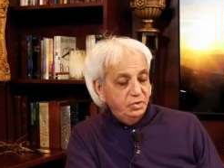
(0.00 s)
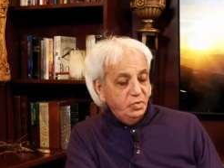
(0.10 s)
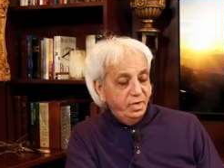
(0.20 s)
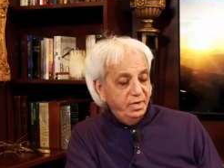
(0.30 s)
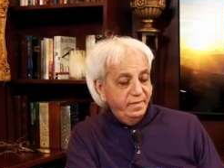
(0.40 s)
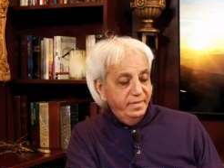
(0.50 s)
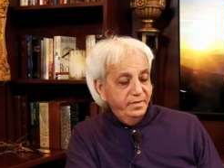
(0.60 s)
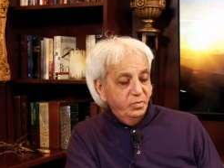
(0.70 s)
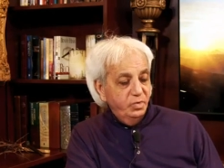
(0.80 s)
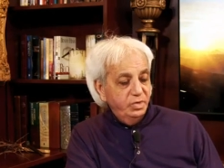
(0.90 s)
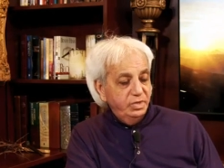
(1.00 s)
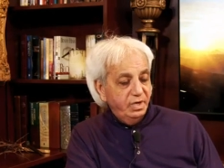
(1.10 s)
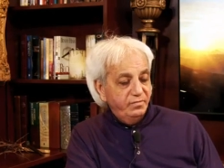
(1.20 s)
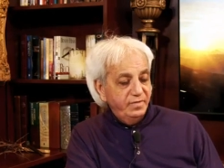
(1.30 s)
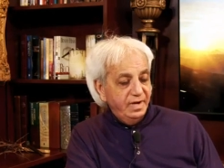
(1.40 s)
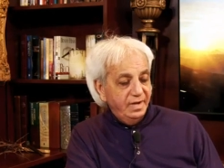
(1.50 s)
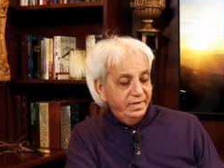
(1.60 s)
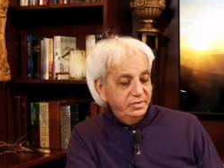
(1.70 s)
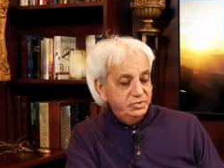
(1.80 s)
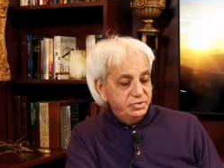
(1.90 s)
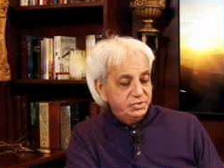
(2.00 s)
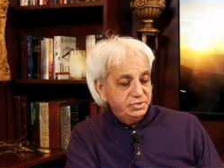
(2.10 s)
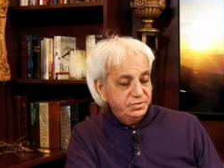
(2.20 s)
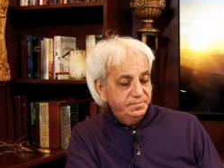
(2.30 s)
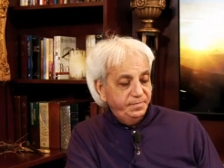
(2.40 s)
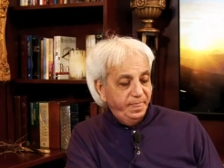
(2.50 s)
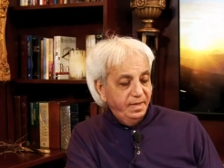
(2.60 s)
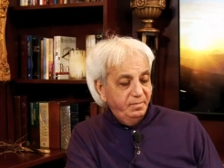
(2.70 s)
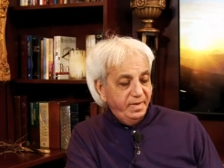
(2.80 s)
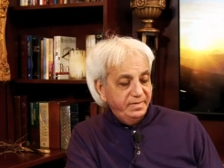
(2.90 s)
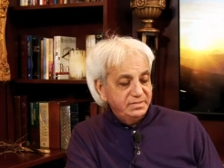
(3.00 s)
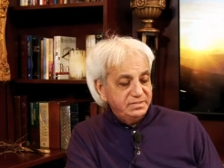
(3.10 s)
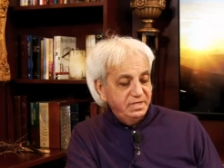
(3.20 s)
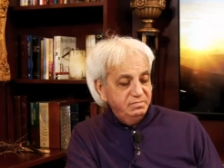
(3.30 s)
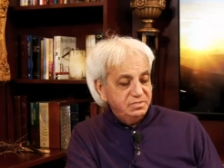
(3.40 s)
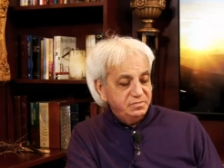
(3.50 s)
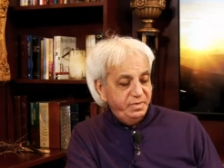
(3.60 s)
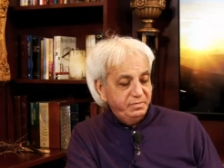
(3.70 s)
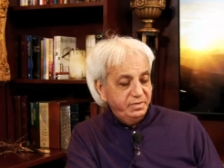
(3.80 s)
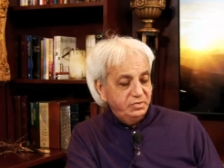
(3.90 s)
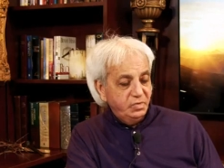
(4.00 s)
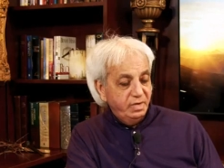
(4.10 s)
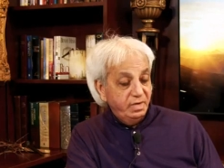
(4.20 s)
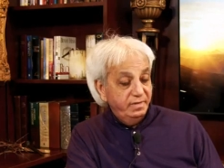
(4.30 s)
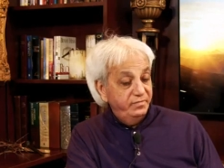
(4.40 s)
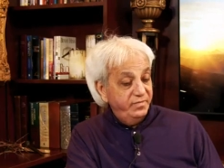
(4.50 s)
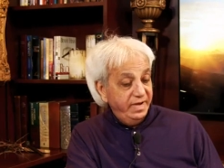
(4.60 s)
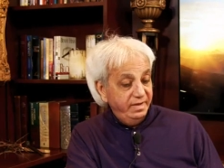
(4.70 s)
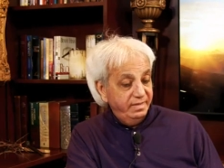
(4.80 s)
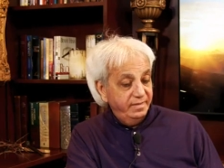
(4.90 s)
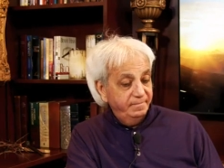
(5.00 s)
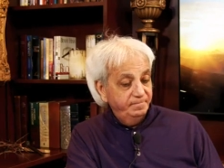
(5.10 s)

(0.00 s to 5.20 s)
to another the word of knowledge, by the same Spirit, to another faith,